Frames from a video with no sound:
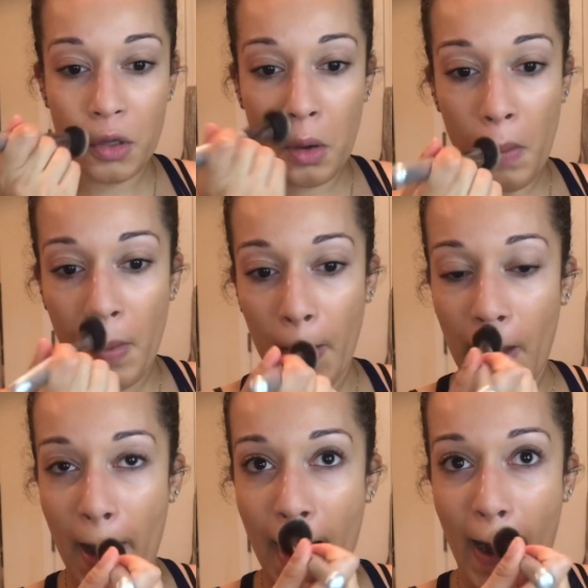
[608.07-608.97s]
Super
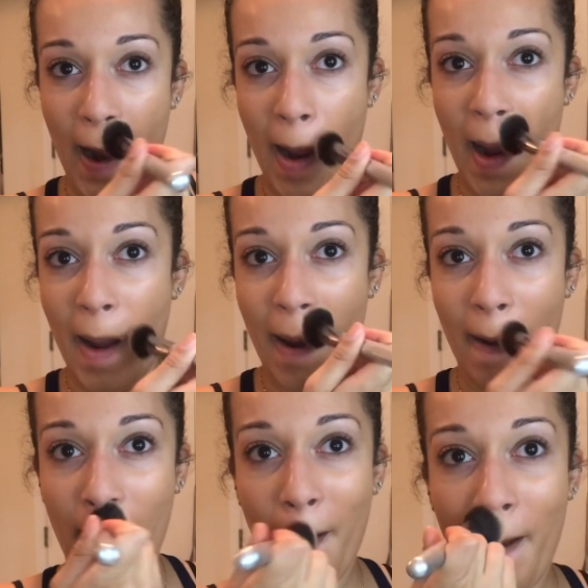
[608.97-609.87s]
light.
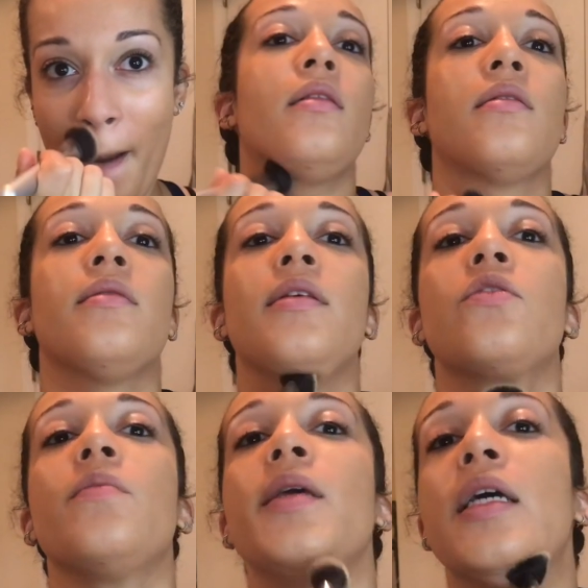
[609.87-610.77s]

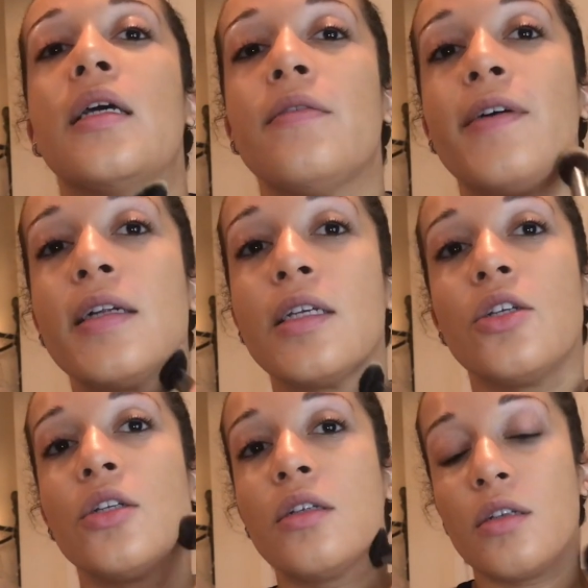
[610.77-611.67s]
This would be a good
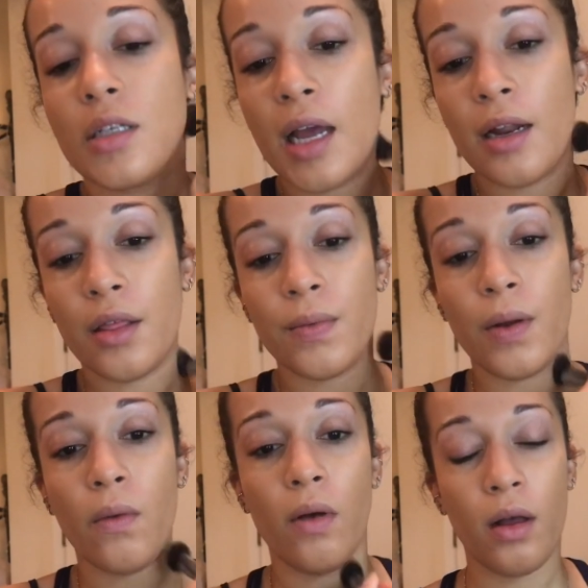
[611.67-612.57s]
foundation to just kind of
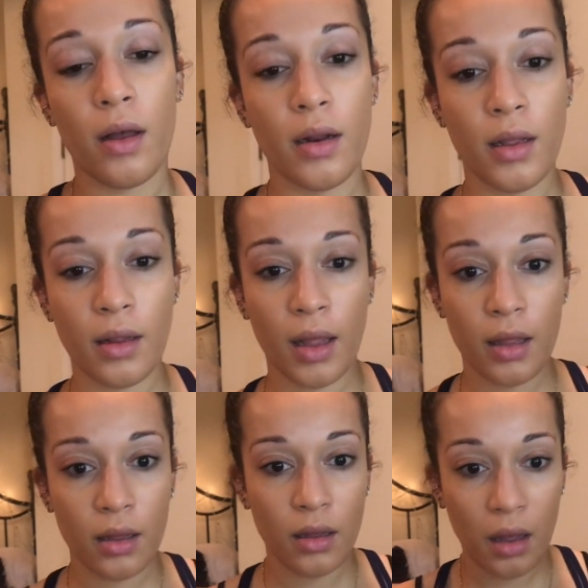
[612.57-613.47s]
throw on and
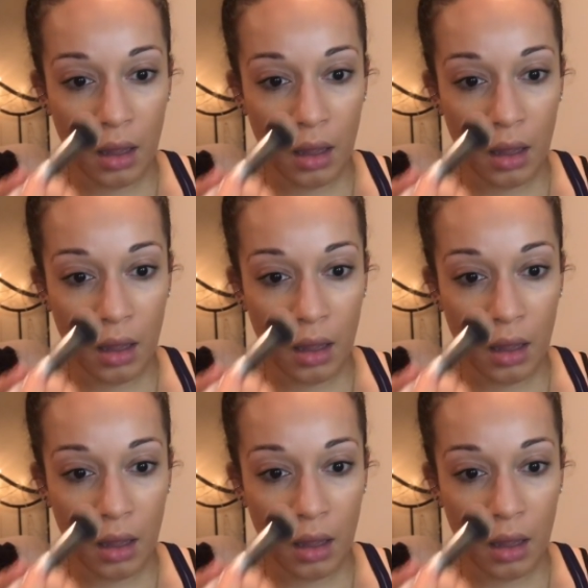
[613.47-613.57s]
like